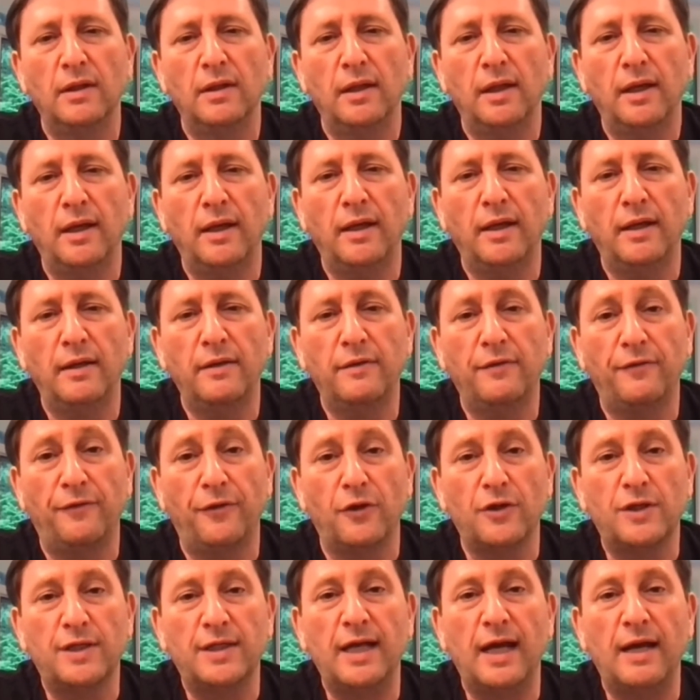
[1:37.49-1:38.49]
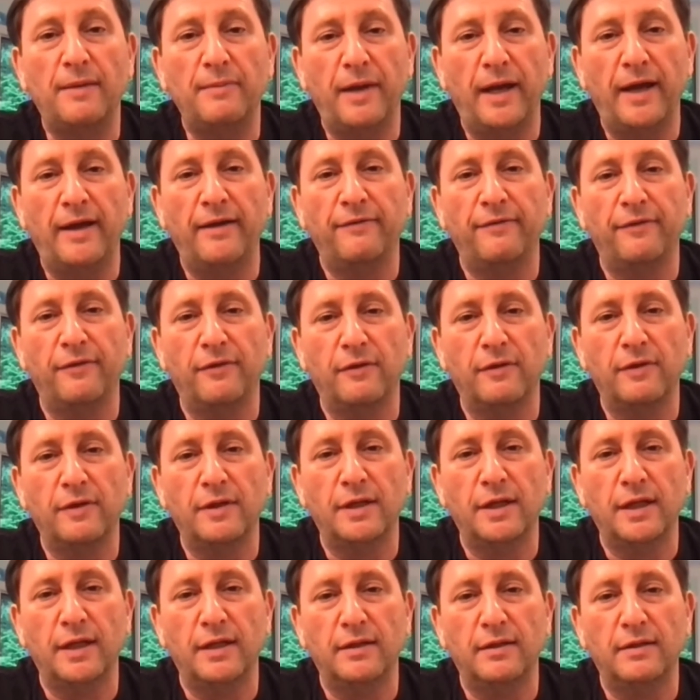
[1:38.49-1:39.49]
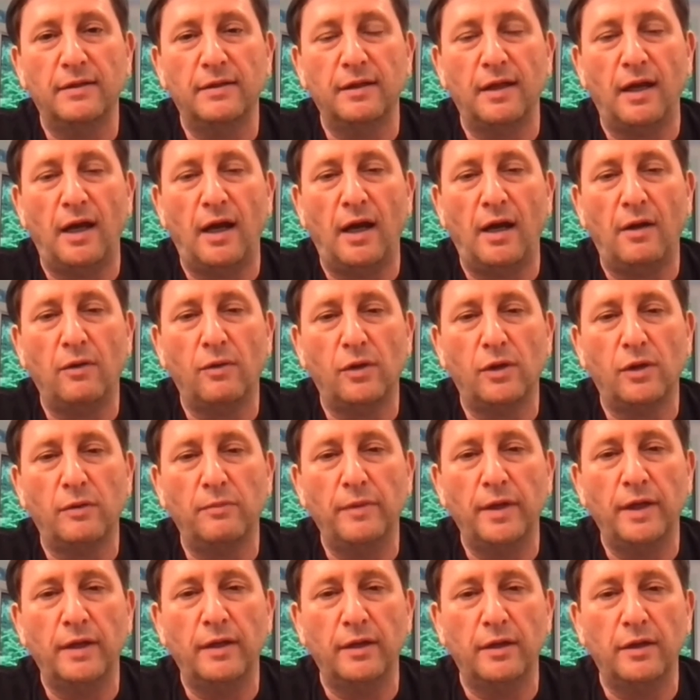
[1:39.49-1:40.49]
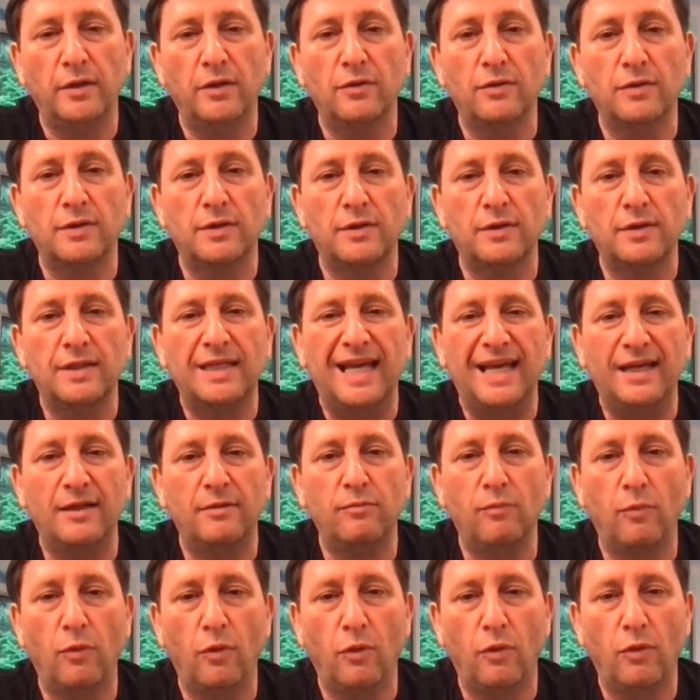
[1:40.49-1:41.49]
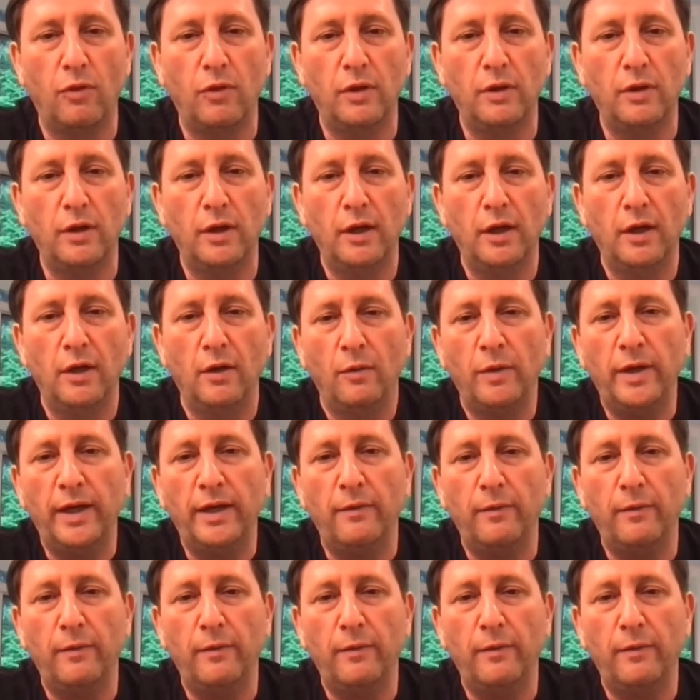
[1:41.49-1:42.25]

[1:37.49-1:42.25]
It's the first time ever that our million users had more.